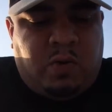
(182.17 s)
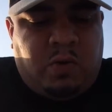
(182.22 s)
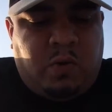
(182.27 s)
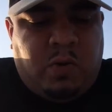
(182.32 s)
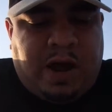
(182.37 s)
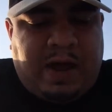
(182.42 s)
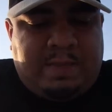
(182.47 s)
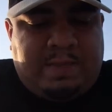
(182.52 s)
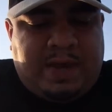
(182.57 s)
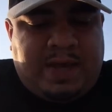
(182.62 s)

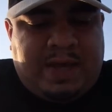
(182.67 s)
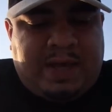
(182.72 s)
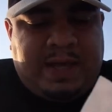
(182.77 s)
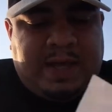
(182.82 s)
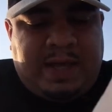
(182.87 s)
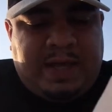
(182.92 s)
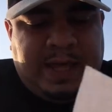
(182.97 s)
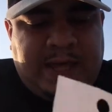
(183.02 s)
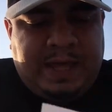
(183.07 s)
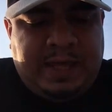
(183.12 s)
who I
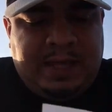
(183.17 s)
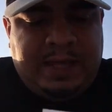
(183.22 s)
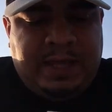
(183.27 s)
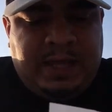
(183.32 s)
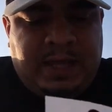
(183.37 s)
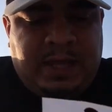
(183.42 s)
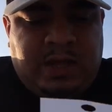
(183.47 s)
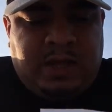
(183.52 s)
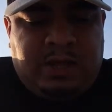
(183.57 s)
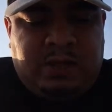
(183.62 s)

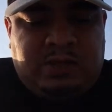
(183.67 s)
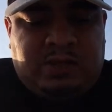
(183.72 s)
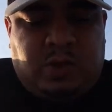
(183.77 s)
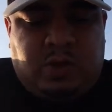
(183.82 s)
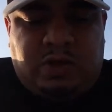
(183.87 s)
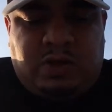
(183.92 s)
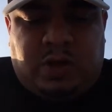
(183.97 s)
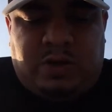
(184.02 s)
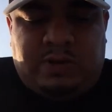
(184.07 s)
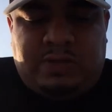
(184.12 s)
be.
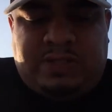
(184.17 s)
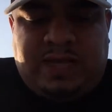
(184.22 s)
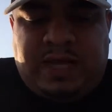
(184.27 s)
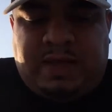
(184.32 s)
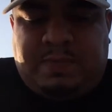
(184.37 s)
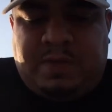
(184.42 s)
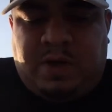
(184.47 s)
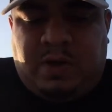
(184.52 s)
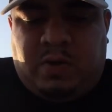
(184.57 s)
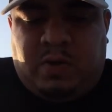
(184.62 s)
So don't
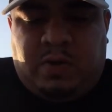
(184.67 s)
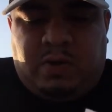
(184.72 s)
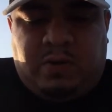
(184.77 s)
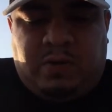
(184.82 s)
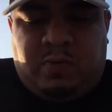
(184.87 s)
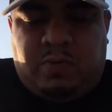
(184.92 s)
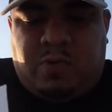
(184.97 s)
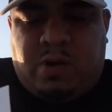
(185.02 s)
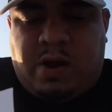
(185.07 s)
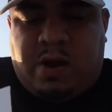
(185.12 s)
take me
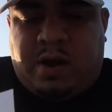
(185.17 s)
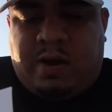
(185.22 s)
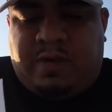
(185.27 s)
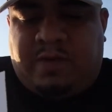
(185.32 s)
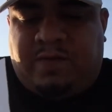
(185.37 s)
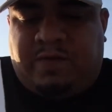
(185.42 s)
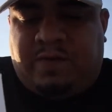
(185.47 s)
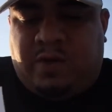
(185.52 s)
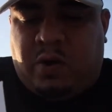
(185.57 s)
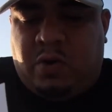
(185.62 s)

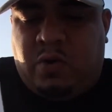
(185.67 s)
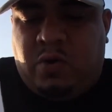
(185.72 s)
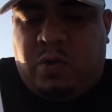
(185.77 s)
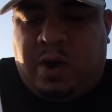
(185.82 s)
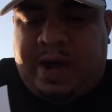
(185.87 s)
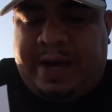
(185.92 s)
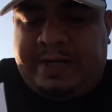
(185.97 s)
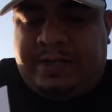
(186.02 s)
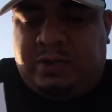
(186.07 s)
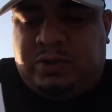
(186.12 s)
wrong for who
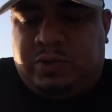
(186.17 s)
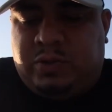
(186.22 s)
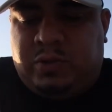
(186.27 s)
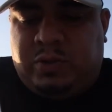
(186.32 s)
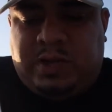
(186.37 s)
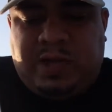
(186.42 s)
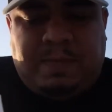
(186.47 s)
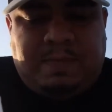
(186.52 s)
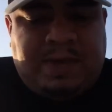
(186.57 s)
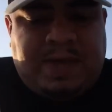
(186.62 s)
I
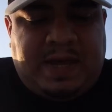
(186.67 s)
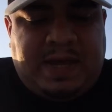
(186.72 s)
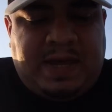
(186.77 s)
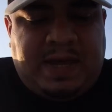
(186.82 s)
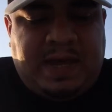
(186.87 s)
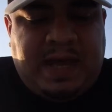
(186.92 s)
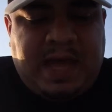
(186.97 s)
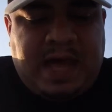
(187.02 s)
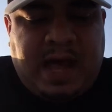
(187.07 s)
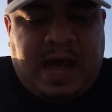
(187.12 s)
truly be.
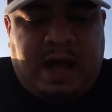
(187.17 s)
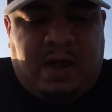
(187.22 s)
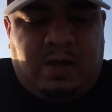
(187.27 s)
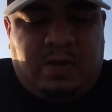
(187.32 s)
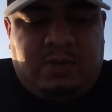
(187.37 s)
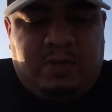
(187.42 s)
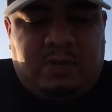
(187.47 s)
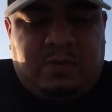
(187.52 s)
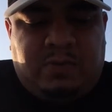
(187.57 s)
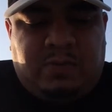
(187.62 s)
I
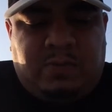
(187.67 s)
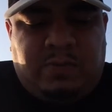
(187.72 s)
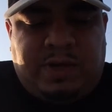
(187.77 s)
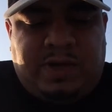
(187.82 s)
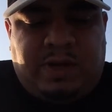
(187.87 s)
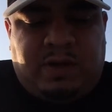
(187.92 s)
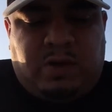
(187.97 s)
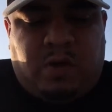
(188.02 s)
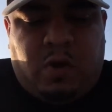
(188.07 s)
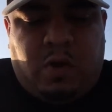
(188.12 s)

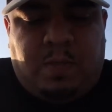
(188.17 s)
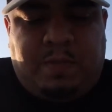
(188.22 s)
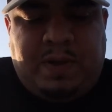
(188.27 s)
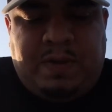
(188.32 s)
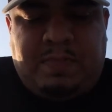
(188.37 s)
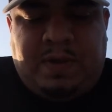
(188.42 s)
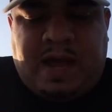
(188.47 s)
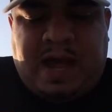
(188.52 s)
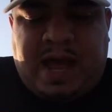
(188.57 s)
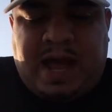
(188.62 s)
will
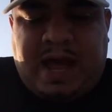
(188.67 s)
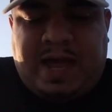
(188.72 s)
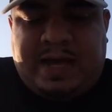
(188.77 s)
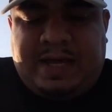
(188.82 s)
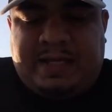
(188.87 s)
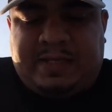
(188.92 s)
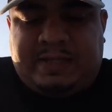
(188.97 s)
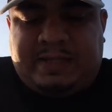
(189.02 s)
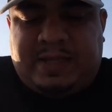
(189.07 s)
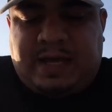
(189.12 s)
open my
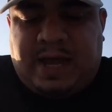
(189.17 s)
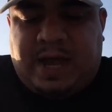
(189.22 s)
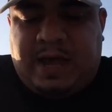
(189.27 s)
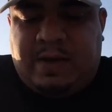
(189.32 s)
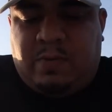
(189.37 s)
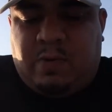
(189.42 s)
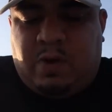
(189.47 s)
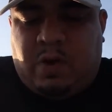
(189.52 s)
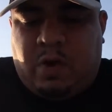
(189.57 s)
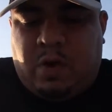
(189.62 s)
eyes.
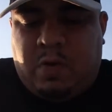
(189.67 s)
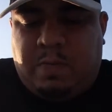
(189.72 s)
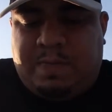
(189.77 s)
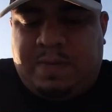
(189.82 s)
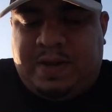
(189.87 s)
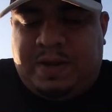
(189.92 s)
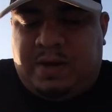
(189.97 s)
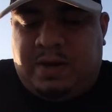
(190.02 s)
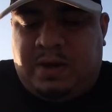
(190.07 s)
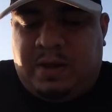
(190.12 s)
I will
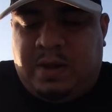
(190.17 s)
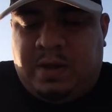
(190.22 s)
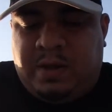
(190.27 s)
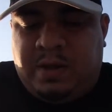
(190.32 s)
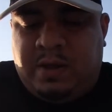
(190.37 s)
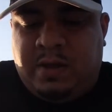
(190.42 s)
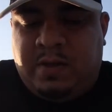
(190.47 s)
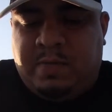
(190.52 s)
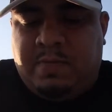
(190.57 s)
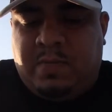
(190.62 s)
open
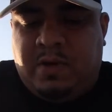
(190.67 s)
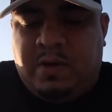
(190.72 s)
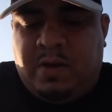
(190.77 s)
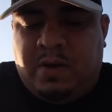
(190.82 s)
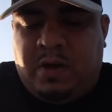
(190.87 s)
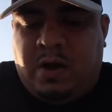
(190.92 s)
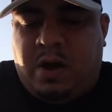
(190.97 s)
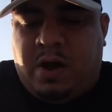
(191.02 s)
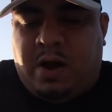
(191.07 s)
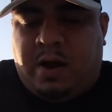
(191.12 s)

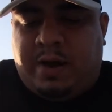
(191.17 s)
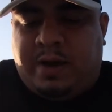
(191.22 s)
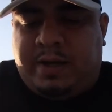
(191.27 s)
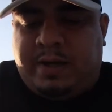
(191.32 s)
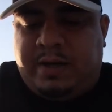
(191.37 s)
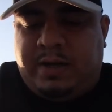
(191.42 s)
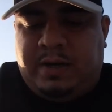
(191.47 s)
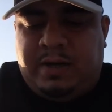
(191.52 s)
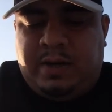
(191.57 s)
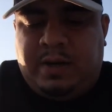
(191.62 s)

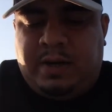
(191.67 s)
heart.